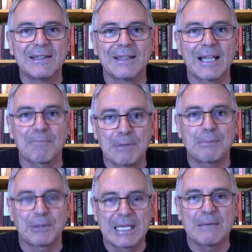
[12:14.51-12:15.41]
that
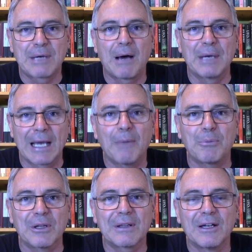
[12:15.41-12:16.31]
people keep coming
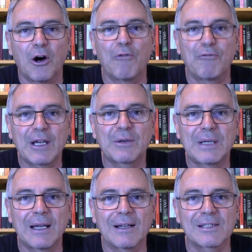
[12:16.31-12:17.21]
up with, or
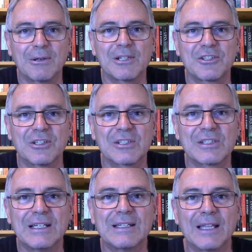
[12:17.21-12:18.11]
frequently asked questions,